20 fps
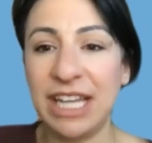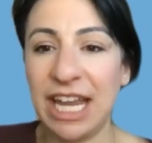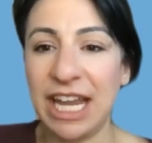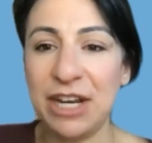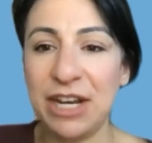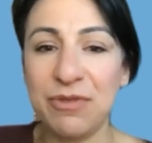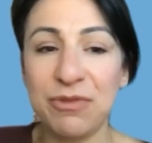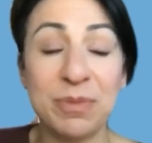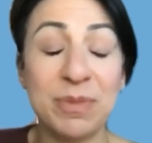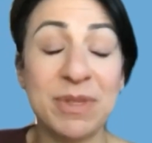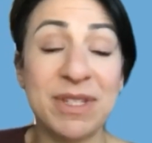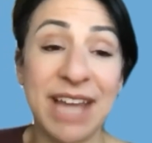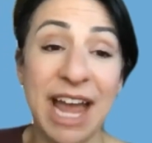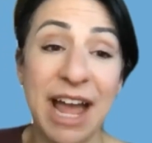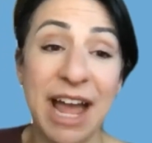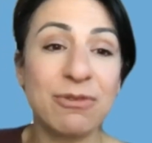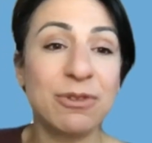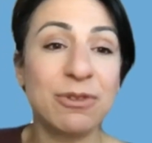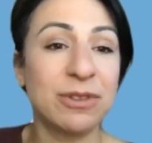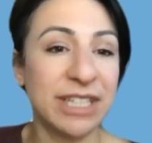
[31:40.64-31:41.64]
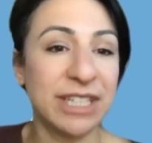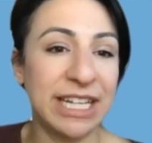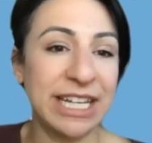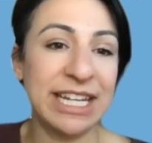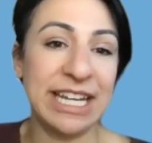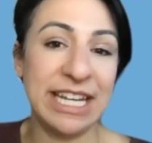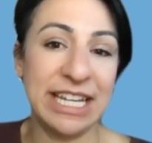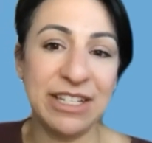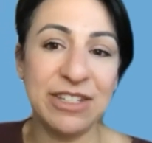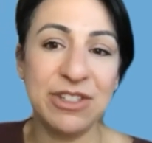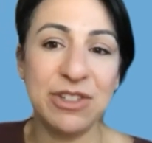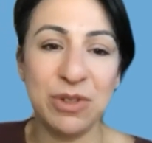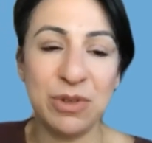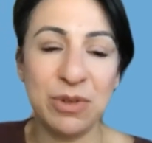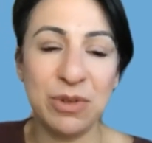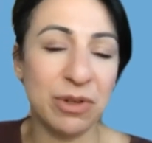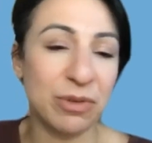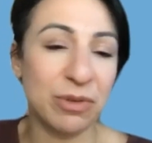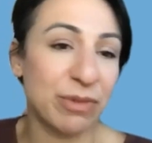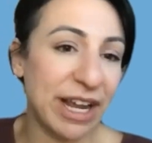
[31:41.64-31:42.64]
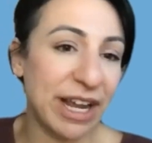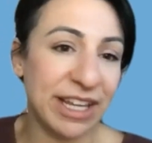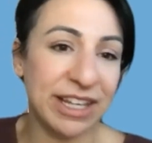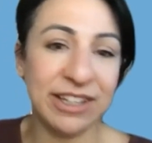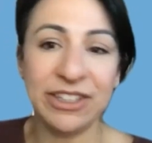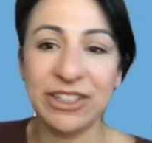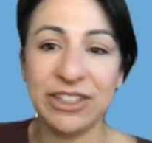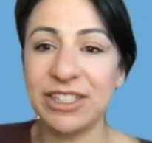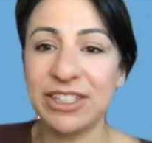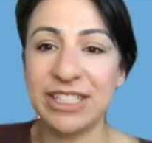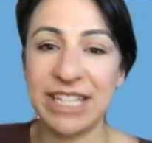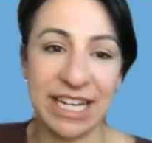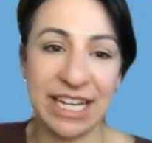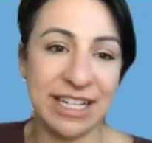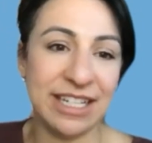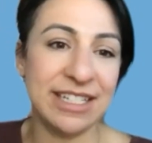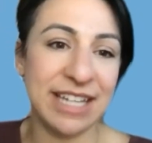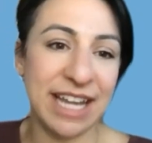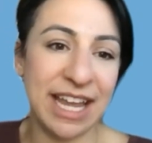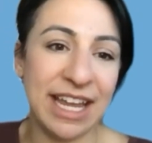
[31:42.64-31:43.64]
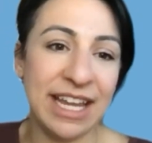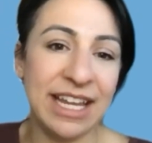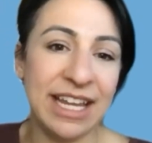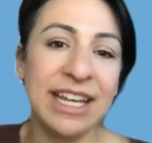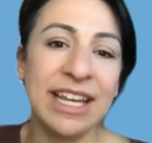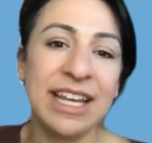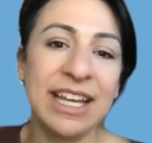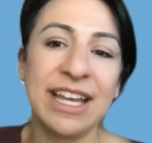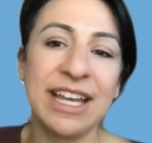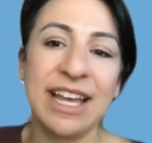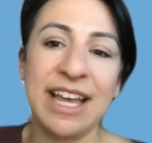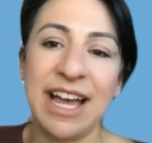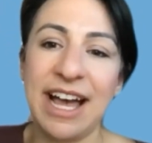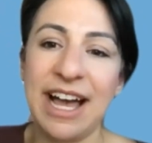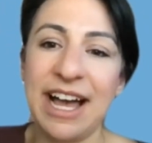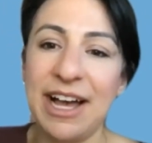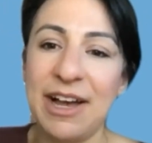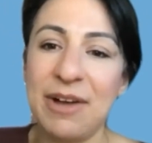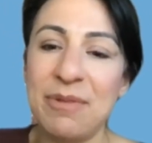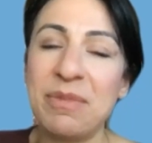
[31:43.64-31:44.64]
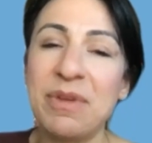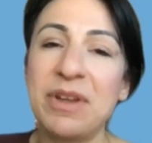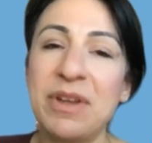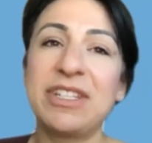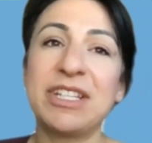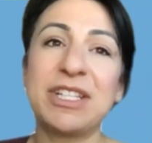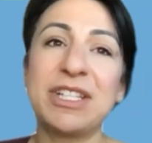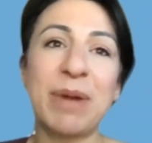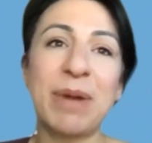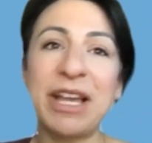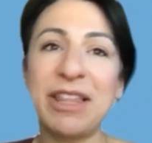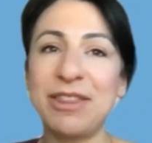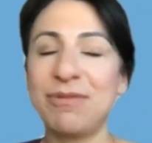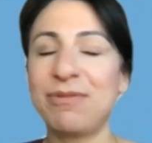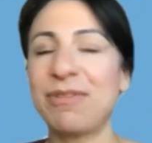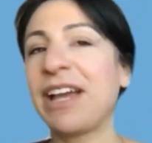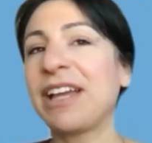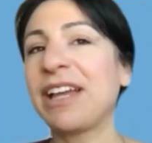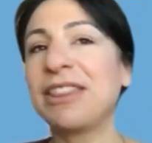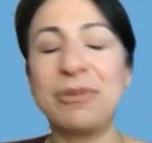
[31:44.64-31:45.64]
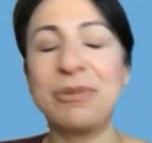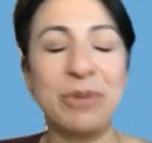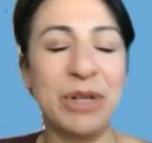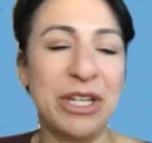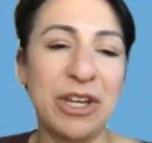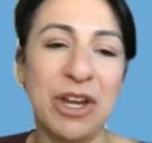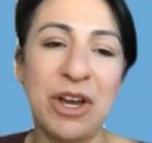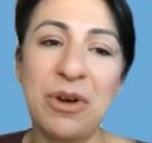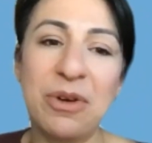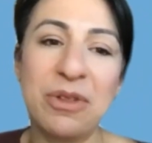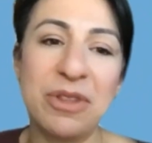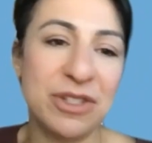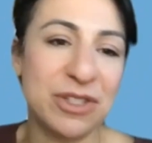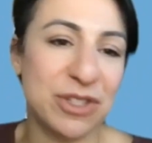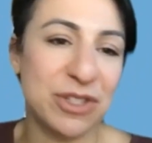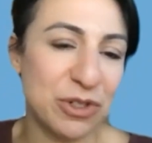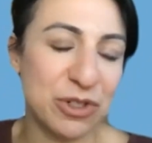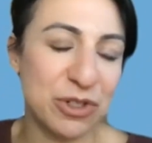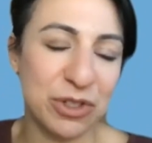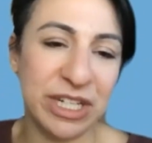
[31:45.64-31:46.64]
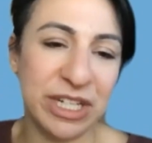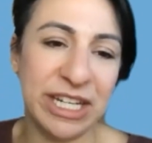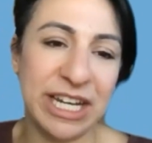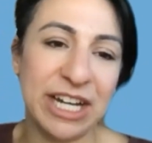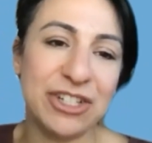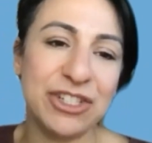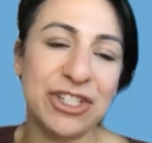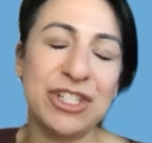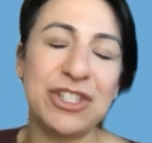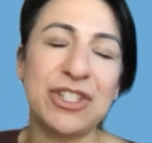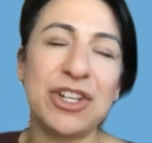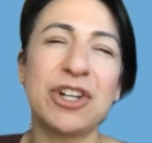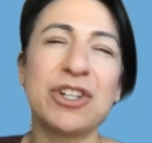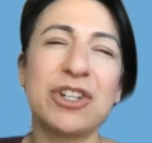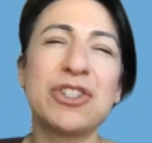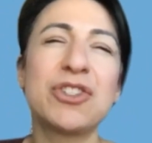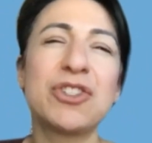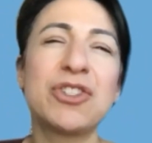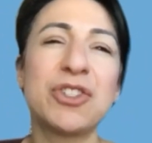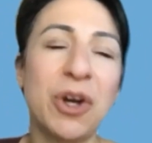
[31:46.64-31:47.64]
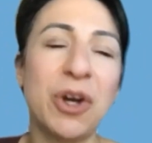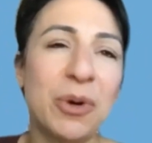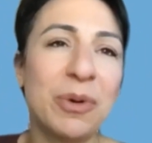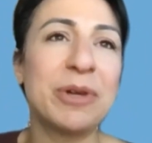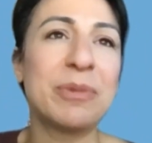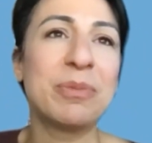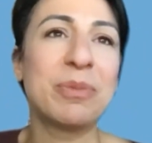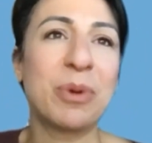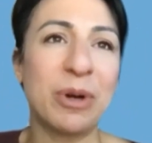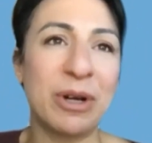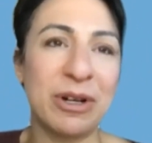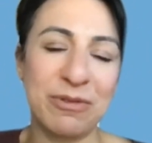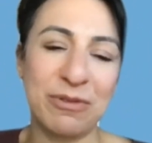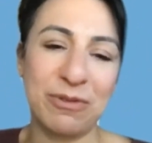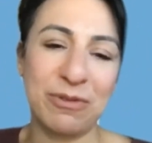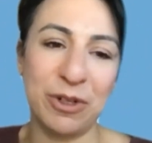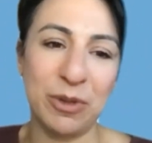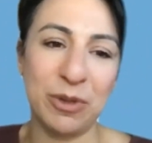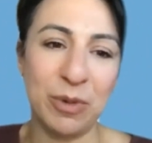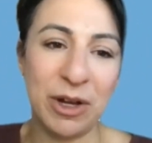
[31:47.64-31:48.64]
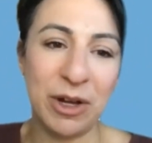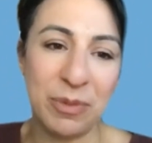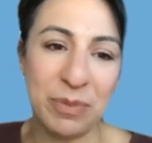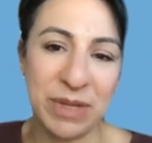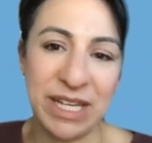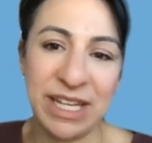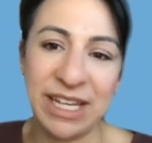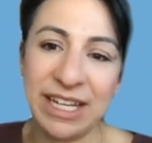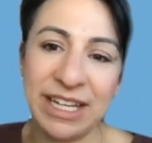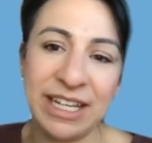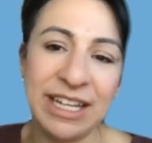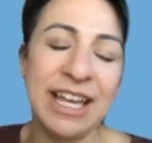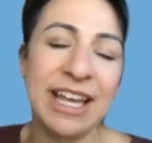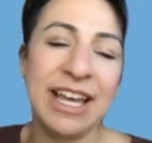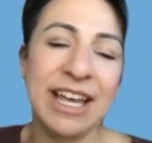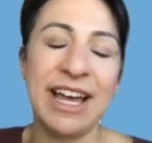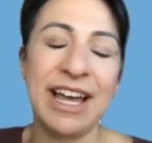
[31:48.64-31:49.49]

gained from scaffolding it into the regular day-to-day. Despite the fact that we know that social connections are so important for well-being,